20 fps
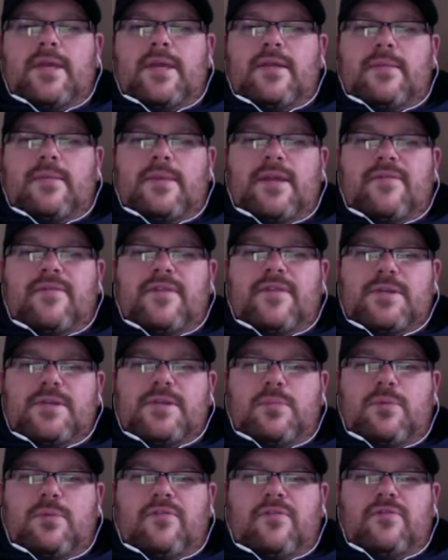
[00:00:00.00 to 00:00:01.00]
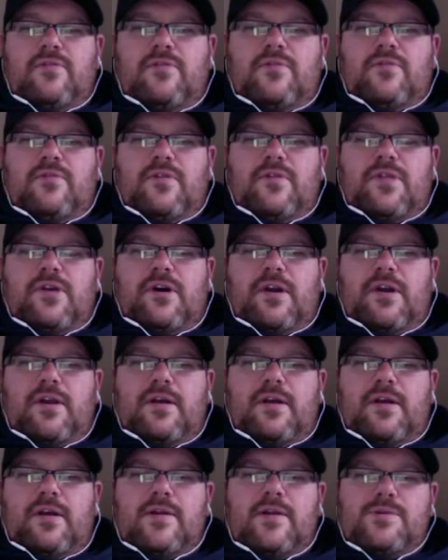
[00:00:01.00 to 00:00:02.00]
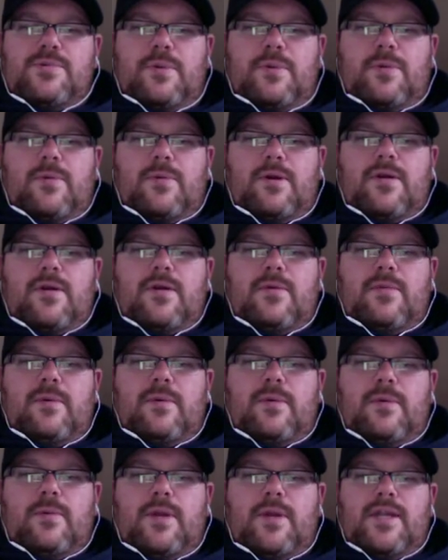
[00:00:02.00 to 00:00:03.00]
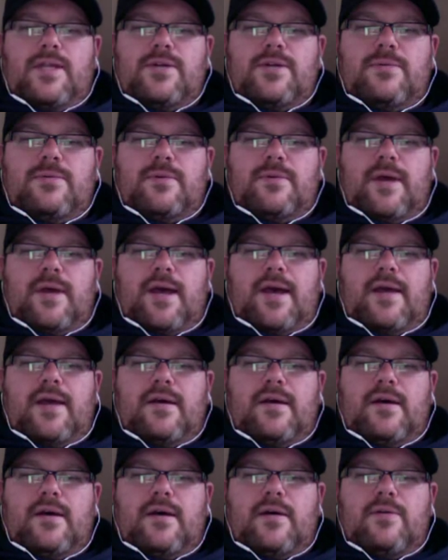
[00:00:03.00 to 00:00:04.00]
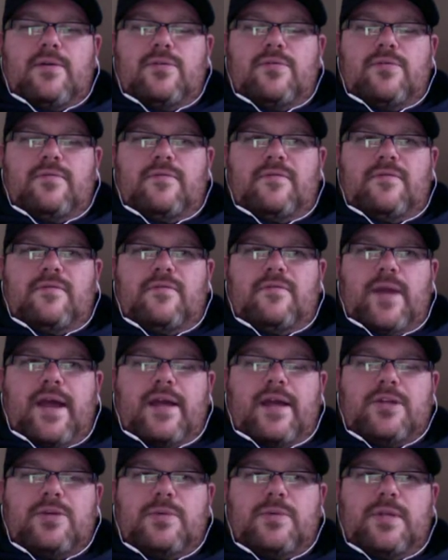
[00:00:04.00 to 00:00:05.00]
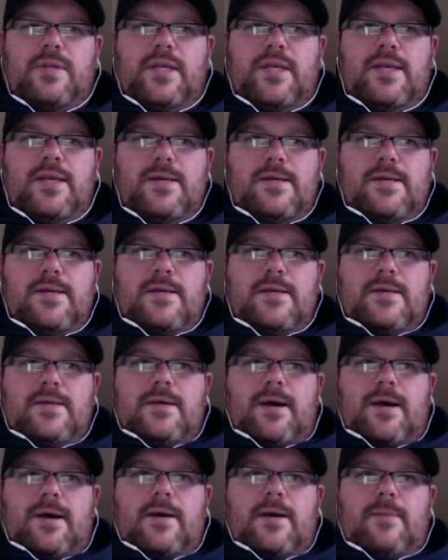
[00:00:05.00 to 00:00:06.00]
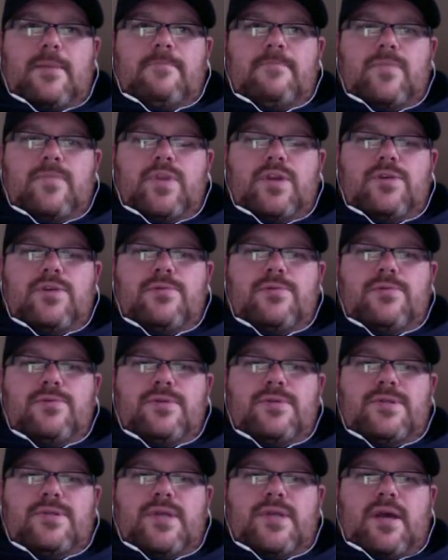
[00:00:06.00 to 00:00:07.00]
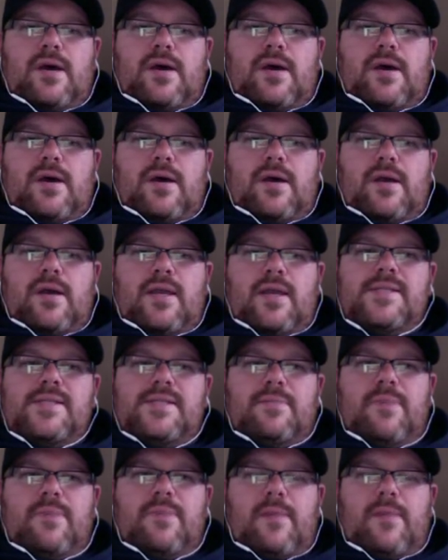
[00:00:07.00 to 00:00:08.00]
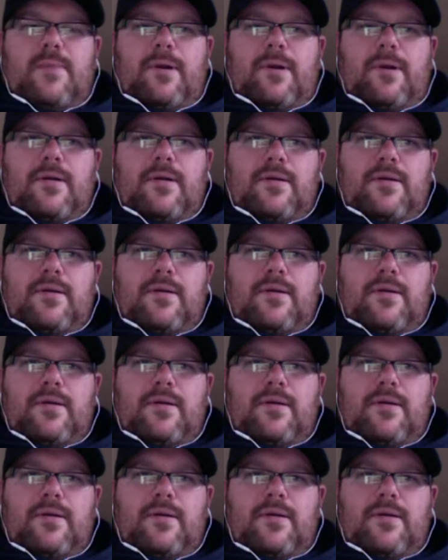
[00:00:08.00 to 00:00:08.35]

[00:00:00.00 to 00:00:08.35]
give you some more food for thought here. Here's what we do at Oomph. We actually use Instapaper.